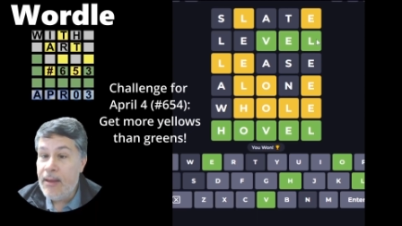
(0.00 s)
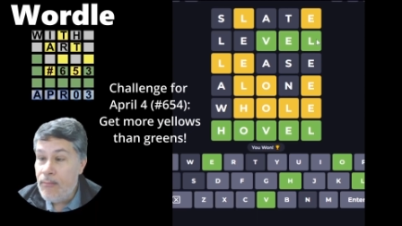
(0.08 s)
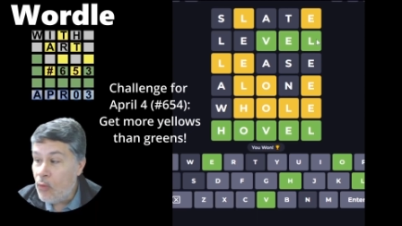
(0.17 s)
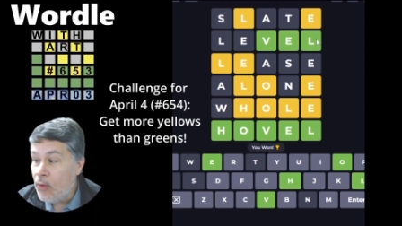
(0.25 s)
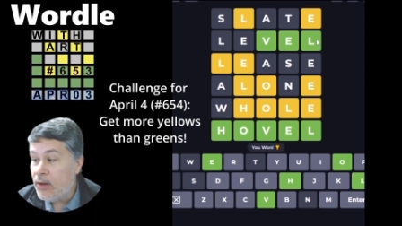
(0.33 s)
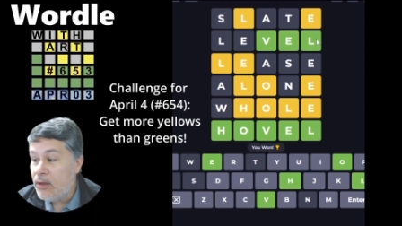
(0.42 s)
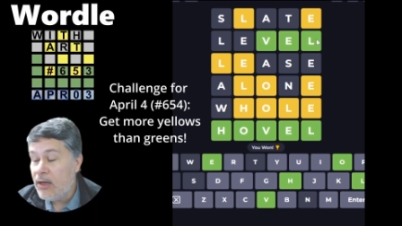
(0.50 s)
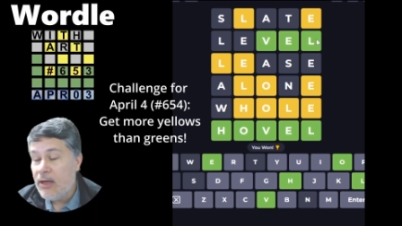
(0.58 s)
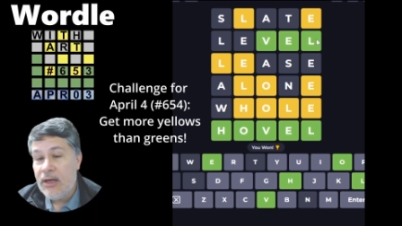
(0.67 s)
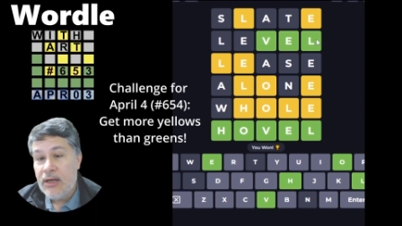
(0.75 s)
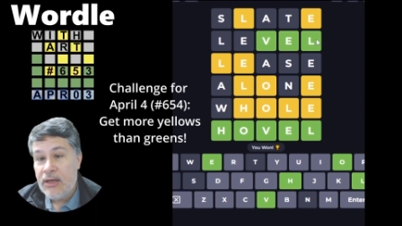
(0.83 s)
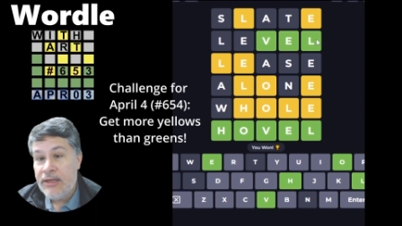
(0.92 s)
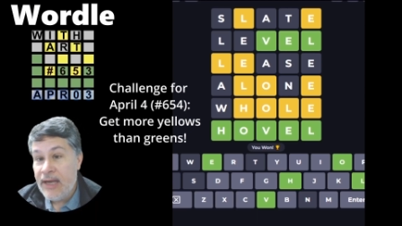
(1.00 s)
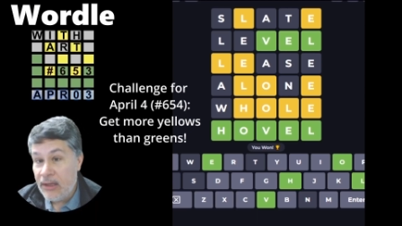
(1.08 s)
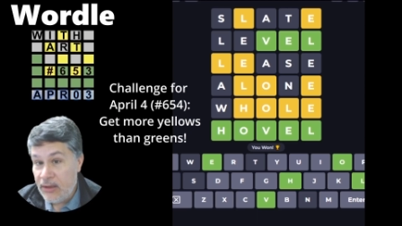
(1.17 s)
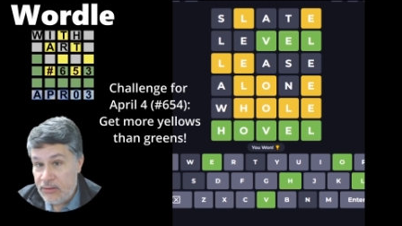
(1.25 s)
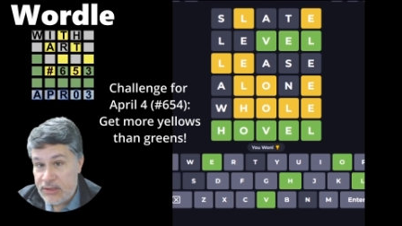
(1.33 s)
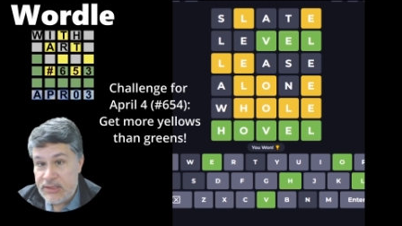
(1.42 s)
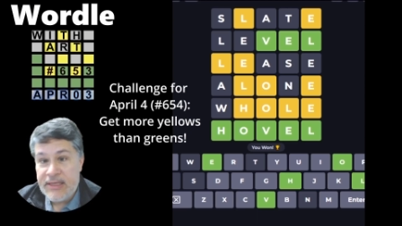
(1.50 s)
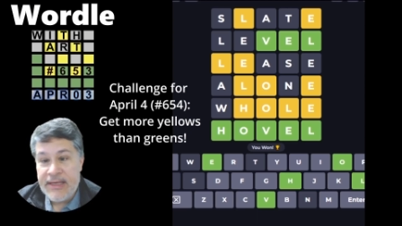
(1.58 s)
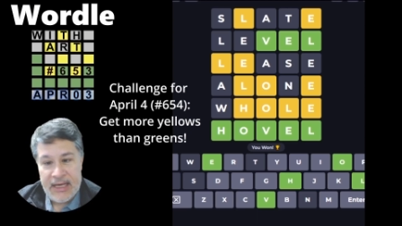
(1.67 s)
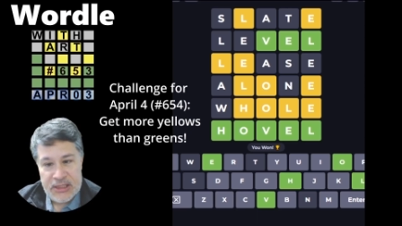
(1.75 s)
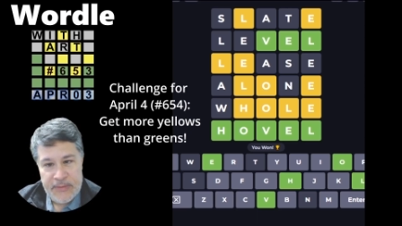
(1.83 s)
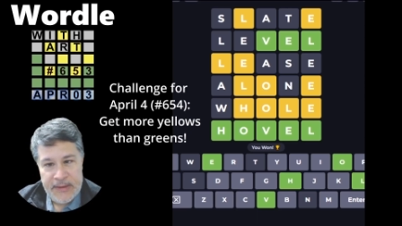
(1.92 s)
more yellows?
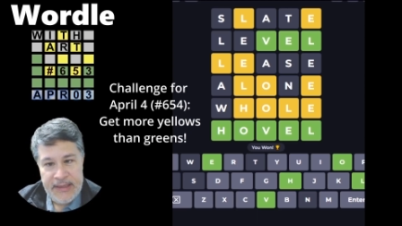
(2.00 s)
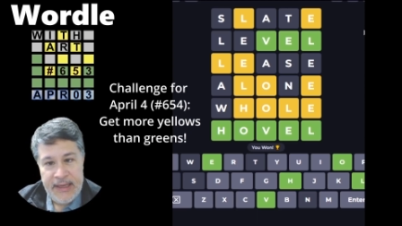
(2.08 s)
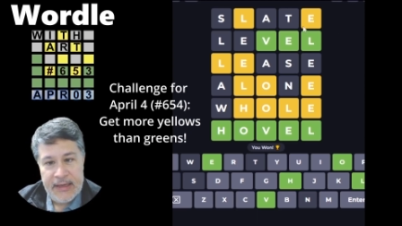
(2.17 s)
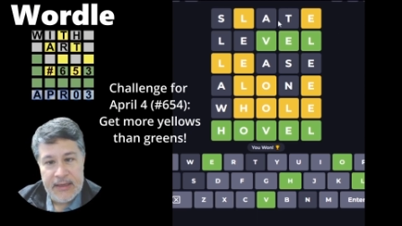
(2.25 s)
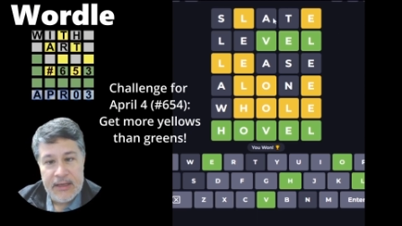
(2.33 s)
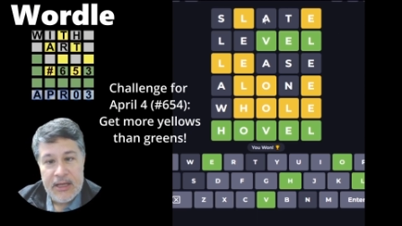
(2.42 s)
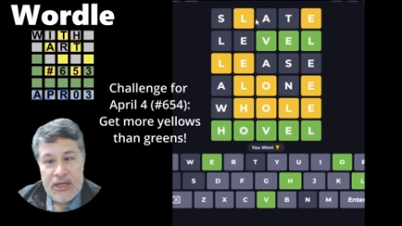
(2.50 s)
Yes, we did.